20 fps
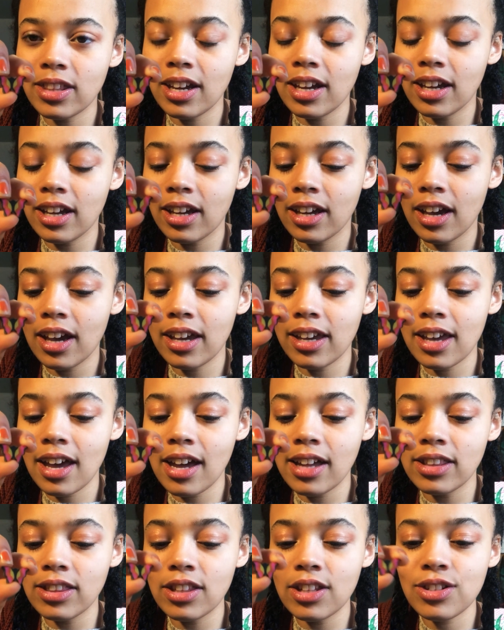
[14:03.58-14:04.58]
thing.
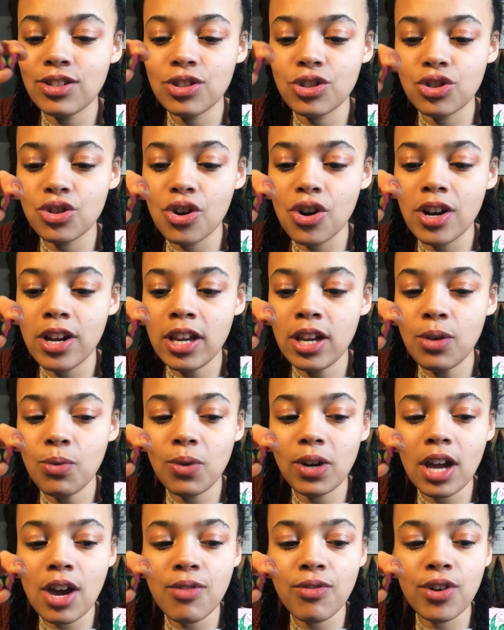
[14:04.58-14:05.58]
Again, this journey,
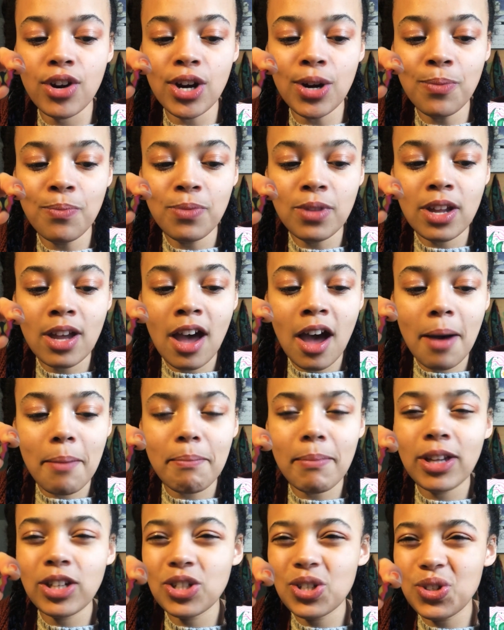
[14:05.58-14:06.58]
whatever
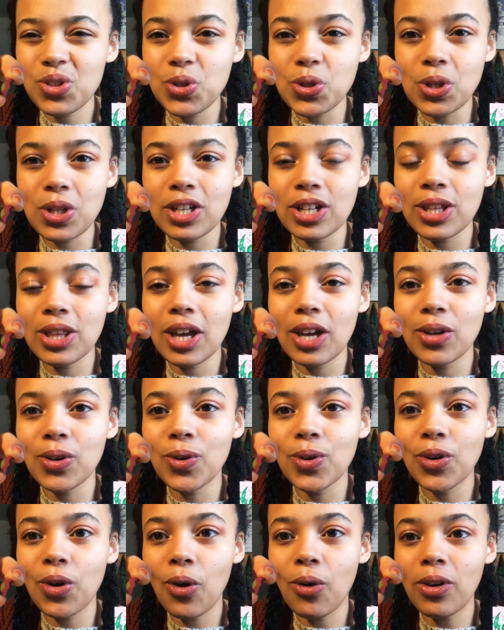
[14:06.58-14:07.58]
mental journey that
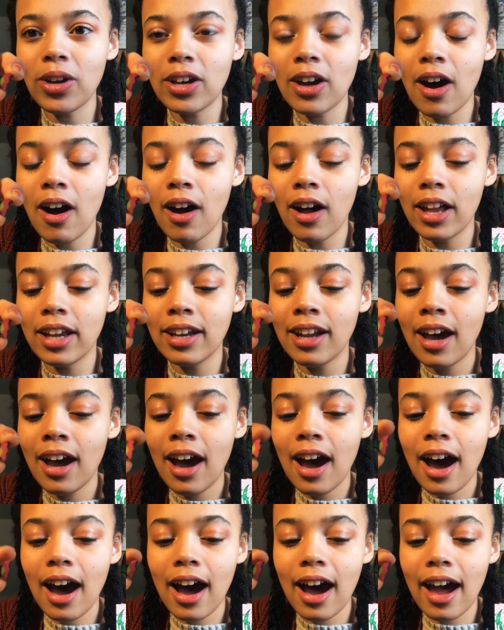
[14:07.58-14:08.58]
you're going on,
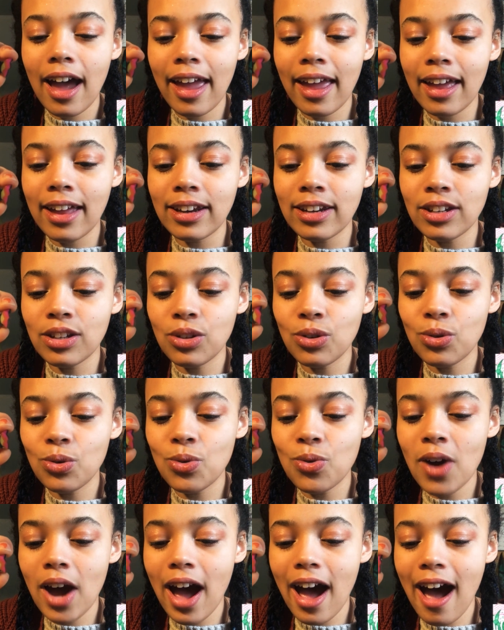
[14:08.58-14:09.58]
and
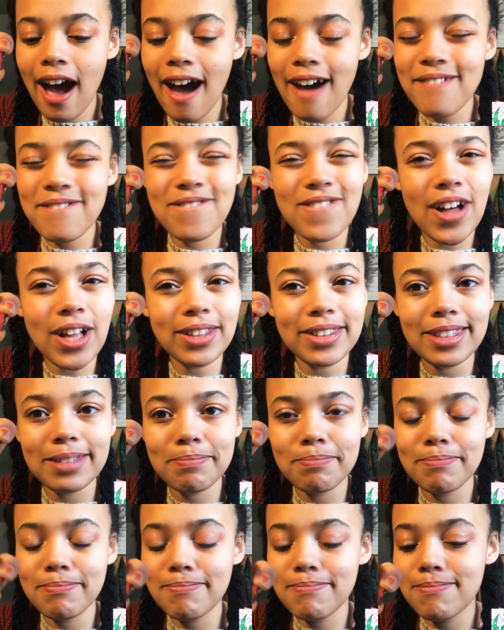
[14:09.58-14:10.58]
you have felt
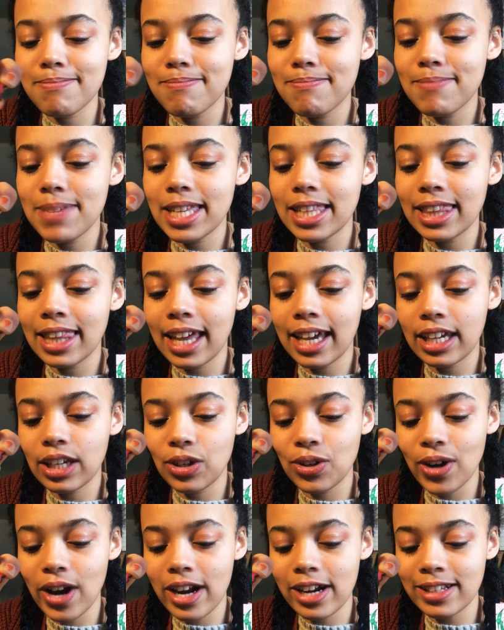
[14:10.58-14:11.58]
a bit like
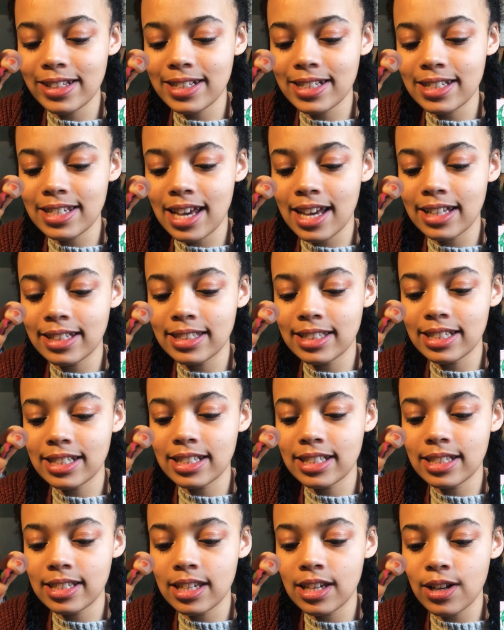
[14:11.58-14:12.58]
you're at a
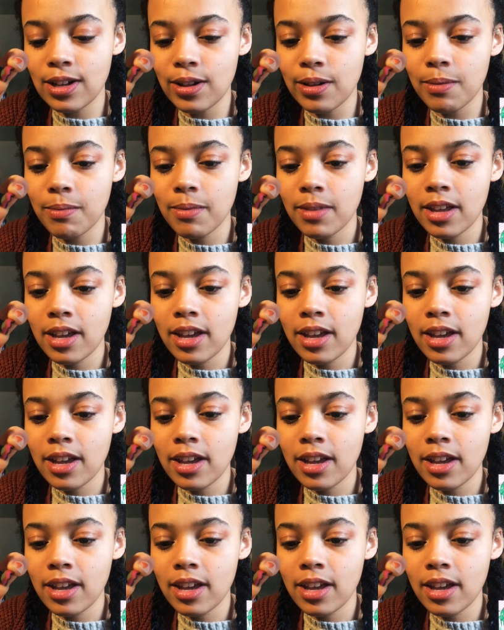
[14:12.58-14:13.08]
standstill,